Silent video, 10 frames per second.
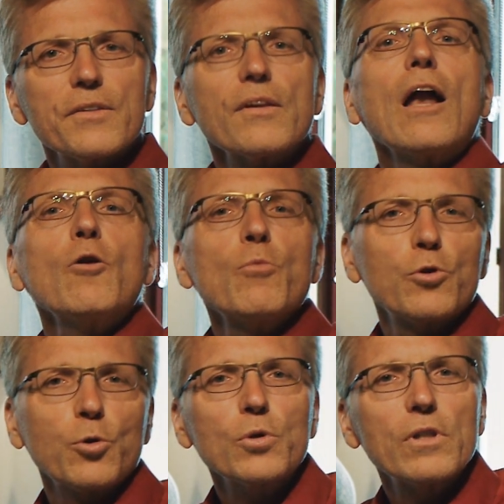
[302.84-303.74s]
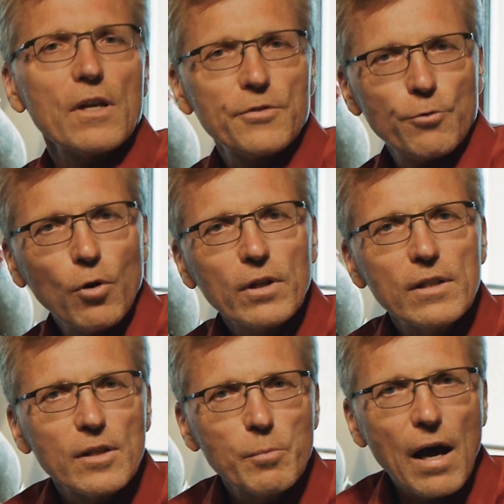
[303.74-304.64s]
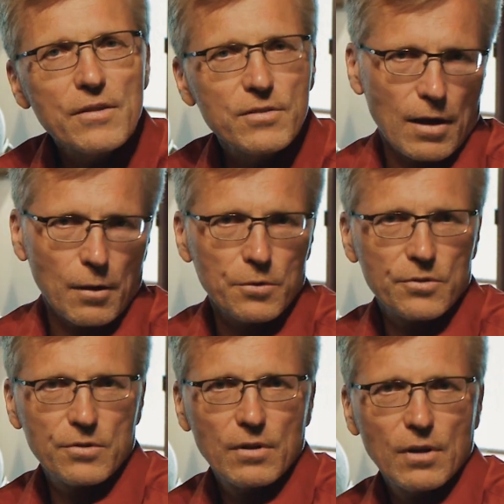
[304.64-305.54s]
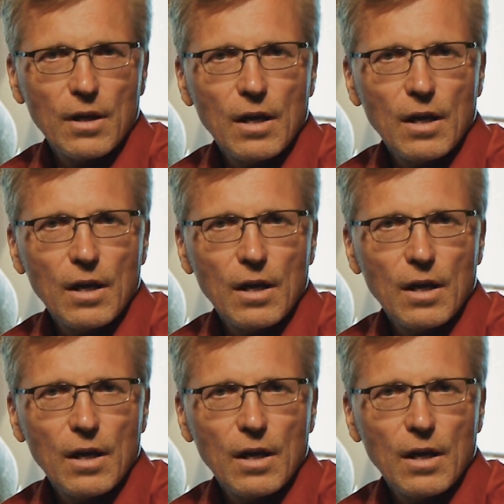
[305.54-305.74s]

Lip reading: King Solomon expressed it like this.